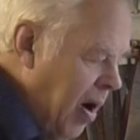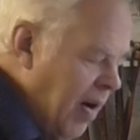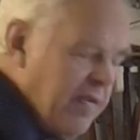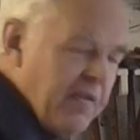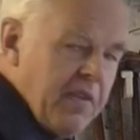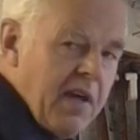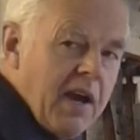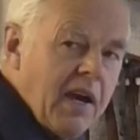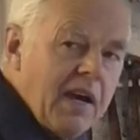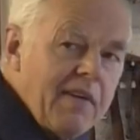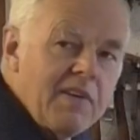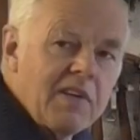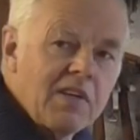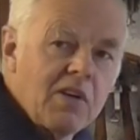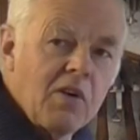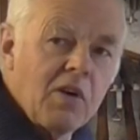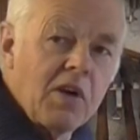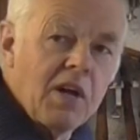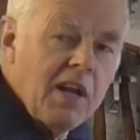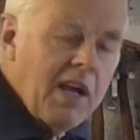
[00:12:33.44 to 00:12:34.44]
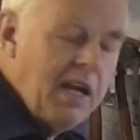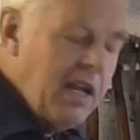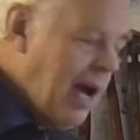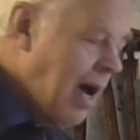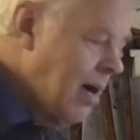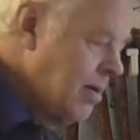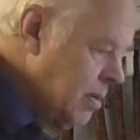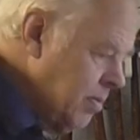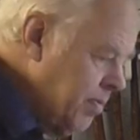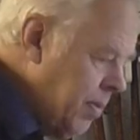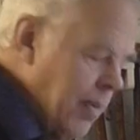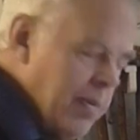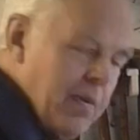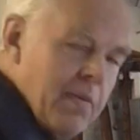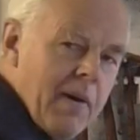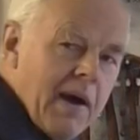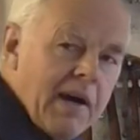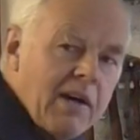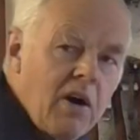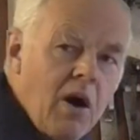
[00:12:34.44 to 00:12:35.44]
off and then give it a good clean out and pop
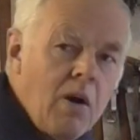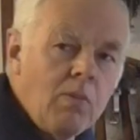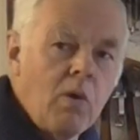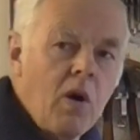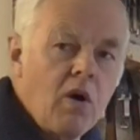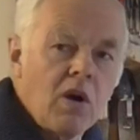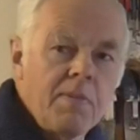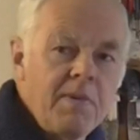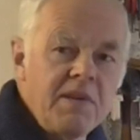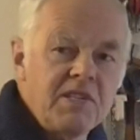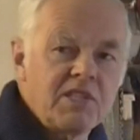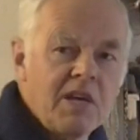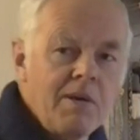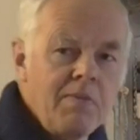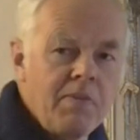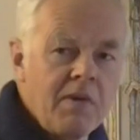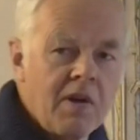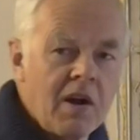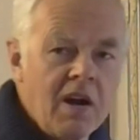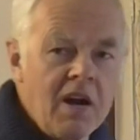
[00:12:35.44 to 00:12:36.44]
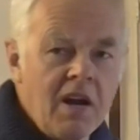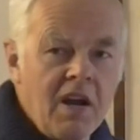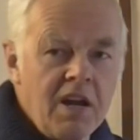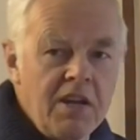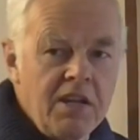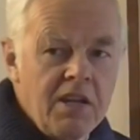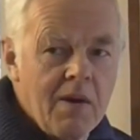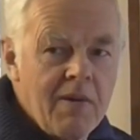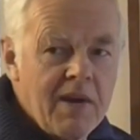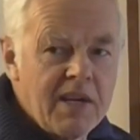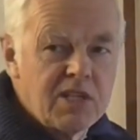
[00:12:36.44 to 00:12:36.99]
it back on. What could be simpler? No